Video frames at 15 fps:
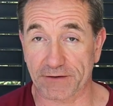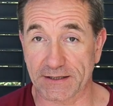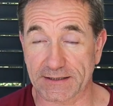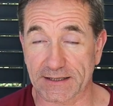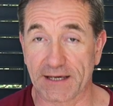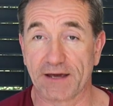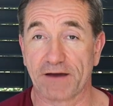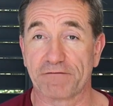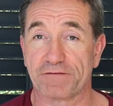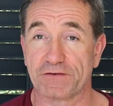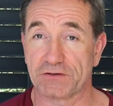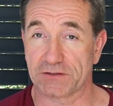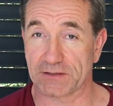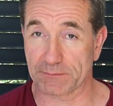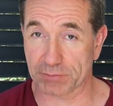right, for
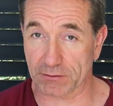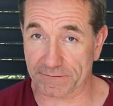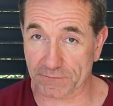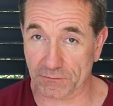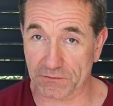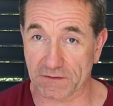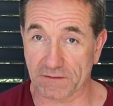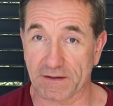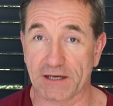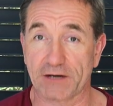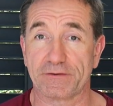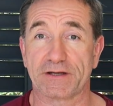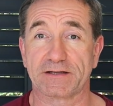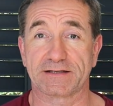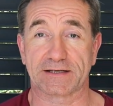you to get blood flow to the
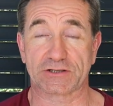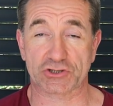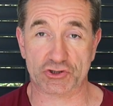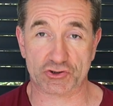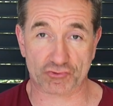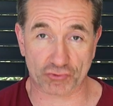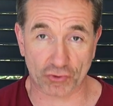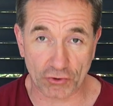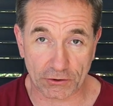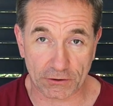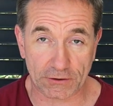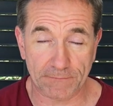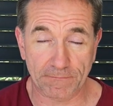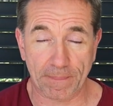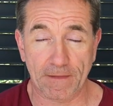area, to get
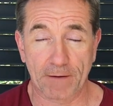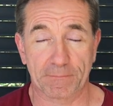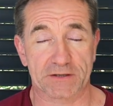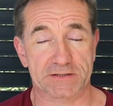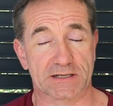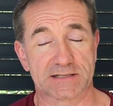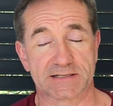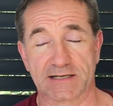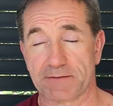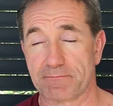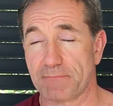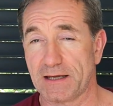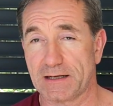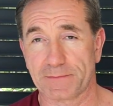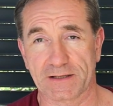stronger, because I say
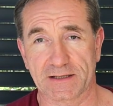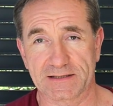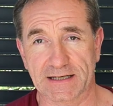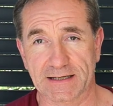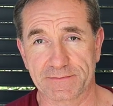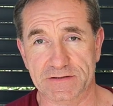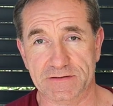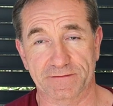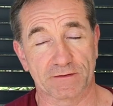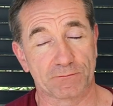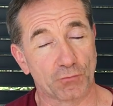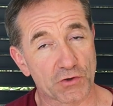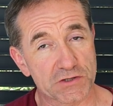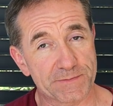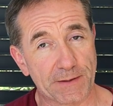many, many times, for
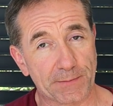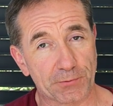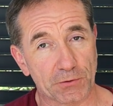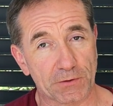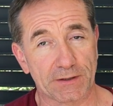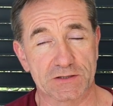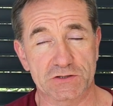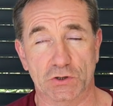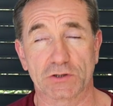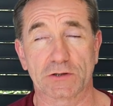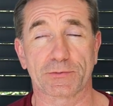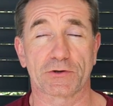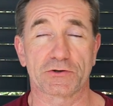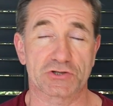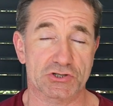most people, it is all
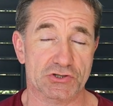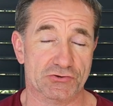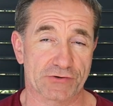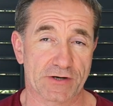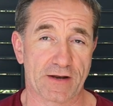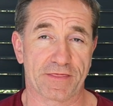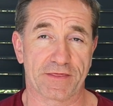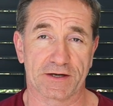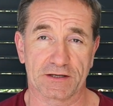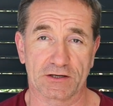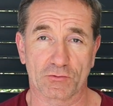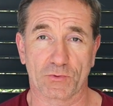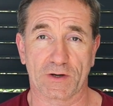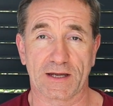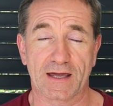about strengthening
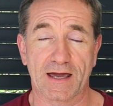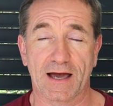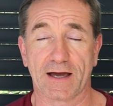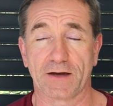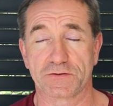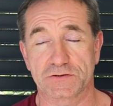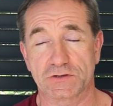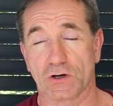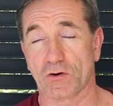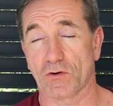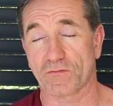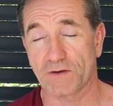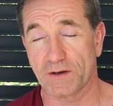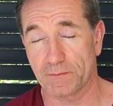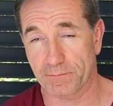your way out
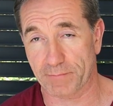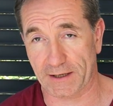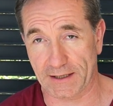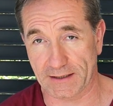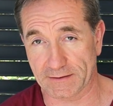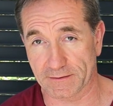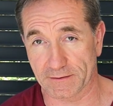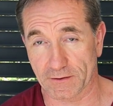of pain,